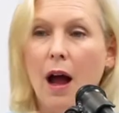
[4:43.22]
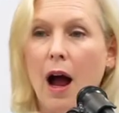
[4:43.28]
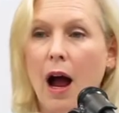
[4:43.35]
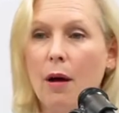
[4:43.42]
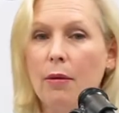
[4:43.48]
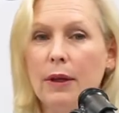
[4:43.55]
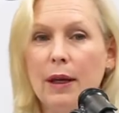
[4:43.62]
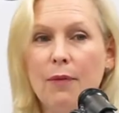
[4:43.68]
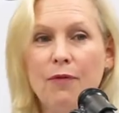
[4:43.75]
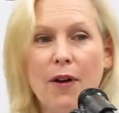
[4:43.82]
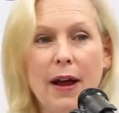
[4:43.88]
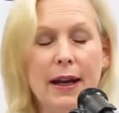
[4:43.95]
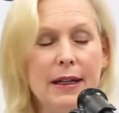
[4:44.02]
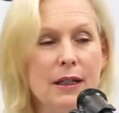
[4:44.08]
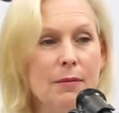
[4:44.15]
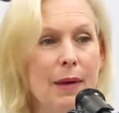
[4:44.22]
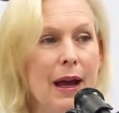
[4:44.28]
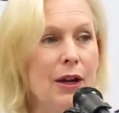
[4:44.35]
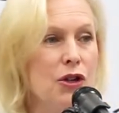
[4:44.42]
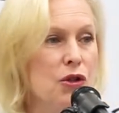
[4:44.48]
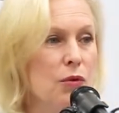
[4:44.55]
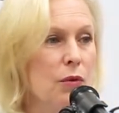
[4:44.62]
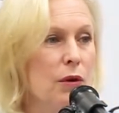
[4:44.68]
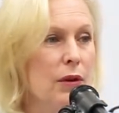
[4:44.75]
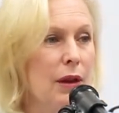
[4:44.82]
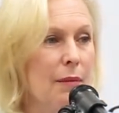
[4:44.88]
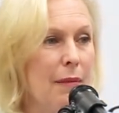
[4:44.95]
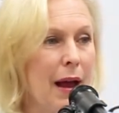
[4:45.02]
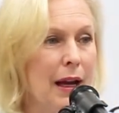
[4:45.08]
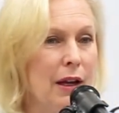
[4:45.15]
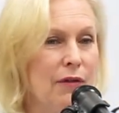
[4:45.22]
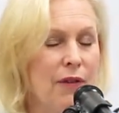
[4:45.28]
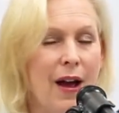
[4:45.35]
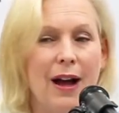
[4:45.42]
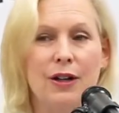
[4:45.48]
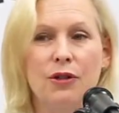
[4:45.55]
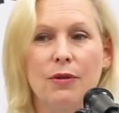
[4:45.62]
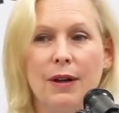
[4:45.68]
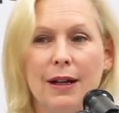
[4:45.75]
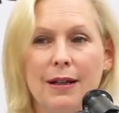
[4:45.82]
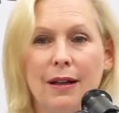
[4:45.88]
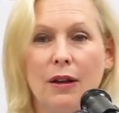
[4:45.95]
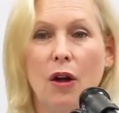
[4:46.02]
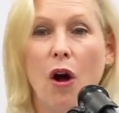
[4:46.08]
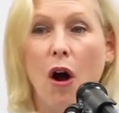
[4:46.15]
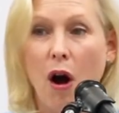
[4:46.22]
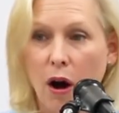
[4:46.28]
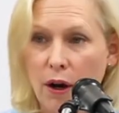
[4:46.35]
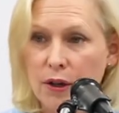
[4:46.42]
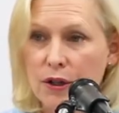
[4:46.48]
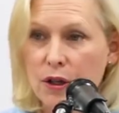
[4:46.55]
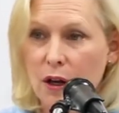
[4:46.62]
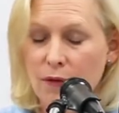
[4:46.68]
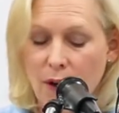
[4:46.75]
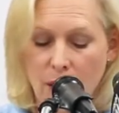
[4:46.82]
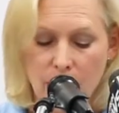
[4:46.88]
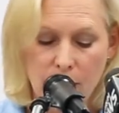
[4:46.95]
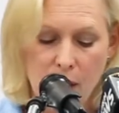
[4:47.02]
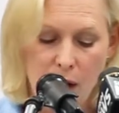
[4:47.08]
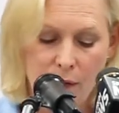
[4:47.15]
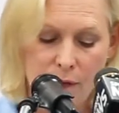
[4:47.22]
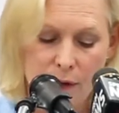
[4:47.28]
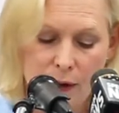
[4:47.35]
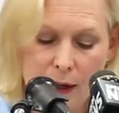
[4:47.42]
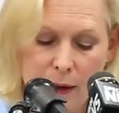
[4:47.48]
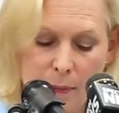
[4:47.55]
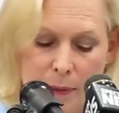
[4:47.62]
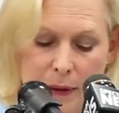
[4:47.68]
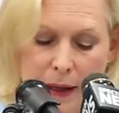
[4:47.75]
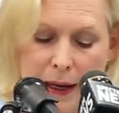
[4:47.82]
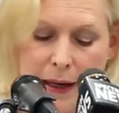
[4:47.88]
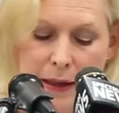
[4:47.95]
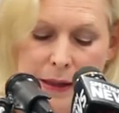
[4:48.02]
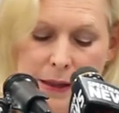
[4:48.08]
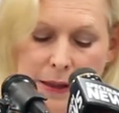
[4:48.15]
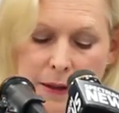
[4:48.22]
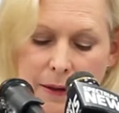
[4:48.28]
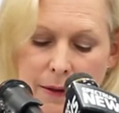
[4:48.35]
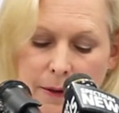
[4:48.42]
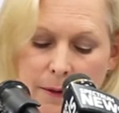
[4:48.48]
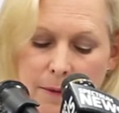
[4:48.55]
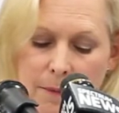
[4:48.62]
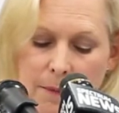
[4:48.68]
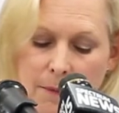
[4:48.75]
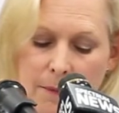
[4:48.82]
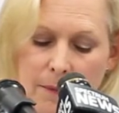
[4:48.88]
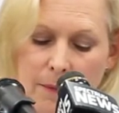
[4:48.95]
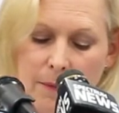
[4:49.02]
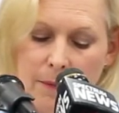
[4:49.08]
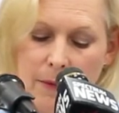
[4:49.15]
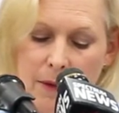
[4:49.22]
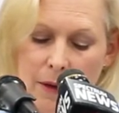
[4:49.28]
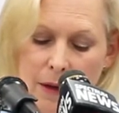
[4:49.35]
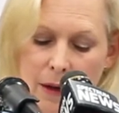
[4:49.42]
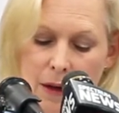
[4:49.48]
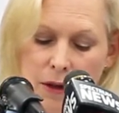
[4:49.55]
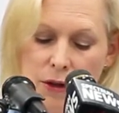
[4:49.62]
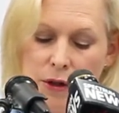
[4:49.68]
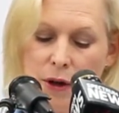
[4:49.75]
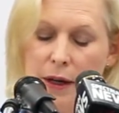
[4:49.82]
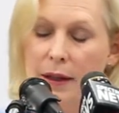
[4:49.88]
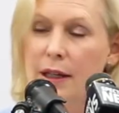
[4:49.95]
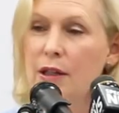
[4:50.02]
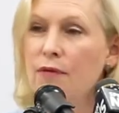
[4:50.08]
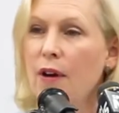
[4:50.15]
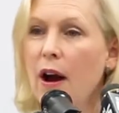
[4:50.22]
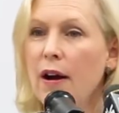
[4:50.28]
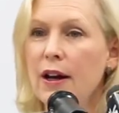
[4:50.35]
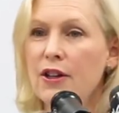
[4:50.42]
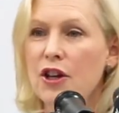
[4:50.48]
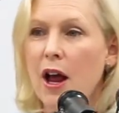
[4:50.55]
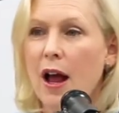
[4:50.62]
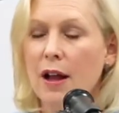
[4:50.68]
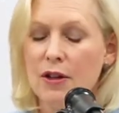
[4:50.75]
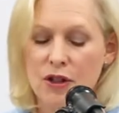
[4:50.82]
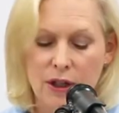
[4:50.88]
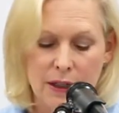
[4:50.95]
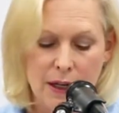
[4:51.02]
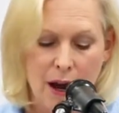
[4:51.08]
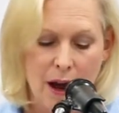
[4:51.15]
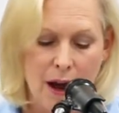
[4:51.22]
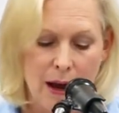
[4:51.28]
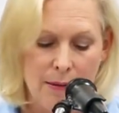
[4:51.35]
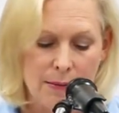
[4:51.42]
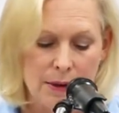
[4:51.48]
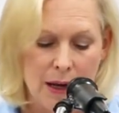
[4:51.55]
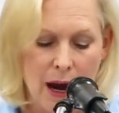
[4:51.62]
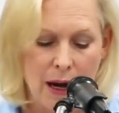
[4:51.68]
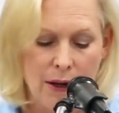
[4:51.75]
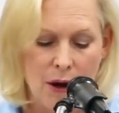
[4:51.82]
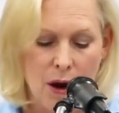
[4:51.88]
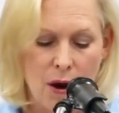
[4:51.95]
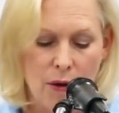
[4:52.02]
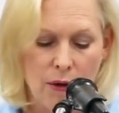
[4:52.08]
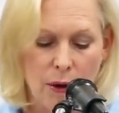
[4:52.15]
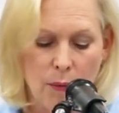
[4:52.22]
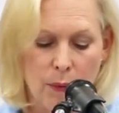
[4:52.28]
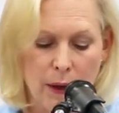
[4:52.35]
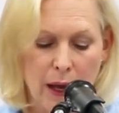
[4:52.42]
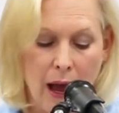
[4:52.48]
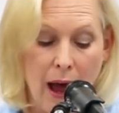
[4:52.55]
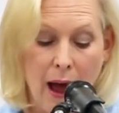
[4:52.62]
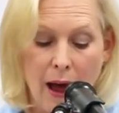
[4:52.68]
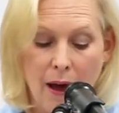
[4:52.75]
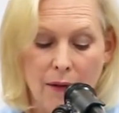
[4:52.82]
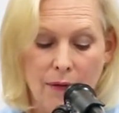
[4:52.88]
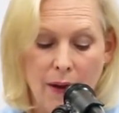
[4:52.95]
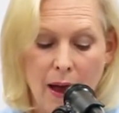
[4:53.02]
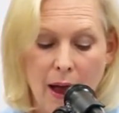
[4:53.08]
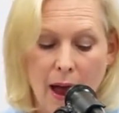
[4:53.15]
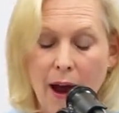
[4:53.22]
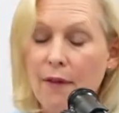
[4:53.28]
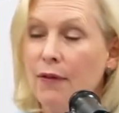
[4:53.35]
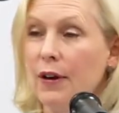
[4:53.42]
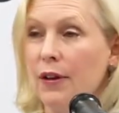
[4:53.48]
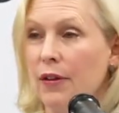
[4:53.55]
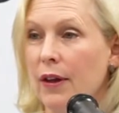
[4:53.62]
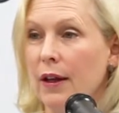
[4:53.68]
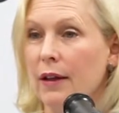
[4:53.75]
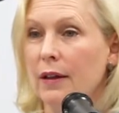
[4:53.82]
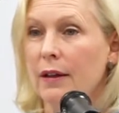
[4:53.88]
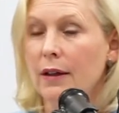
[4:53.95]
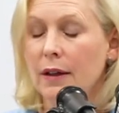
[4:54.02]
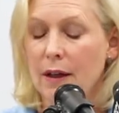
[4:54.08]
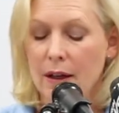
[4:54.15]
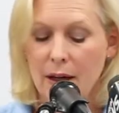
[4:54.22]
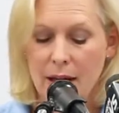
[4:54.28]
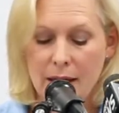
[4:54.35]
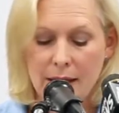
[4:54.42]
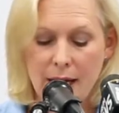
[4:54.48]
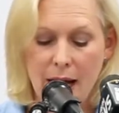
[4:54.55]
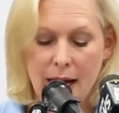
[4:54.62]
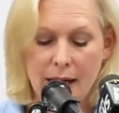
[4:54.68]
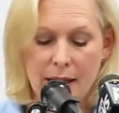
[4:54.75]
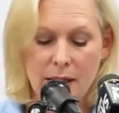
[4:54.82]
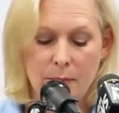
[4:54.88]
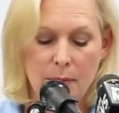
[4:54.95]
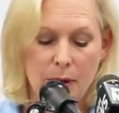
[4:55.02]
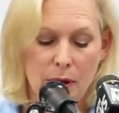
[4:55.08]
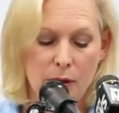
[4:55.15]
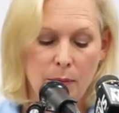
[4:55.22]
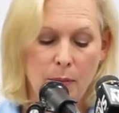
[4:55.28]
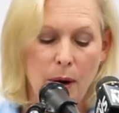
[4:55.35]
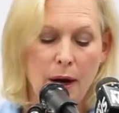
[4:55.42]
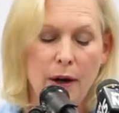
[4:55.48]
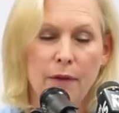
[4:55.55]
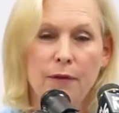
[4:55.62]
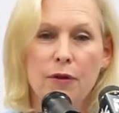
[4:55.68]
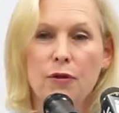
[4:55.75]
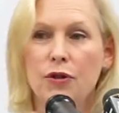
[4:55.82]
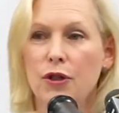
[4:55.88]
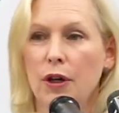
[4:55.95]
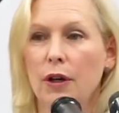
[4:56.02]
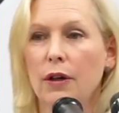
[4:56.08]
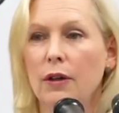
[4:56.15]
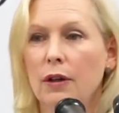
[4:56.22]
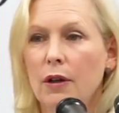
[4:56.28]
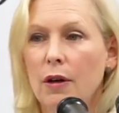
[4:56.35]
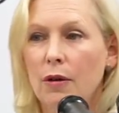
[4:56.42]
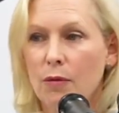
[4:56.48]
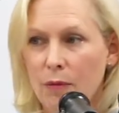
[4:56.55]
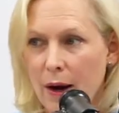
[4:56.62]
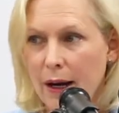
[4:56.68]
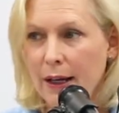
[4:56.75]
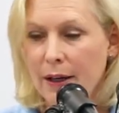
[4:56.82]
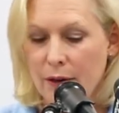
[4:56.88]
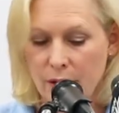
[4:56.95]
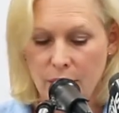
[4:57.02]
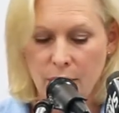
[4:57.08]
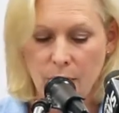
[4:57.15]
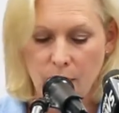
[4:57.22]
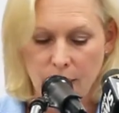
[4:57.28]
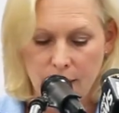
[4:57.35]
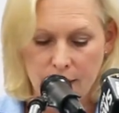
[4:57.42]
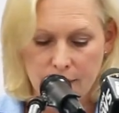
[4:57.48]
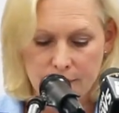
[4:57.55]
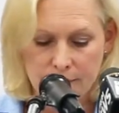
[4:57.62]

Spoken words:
I will keep fighting to make sure that manufacturing is at the heart of our recovery plans. During these very challenging times, I know that we have everything it takes to build a brighter future right here in New York.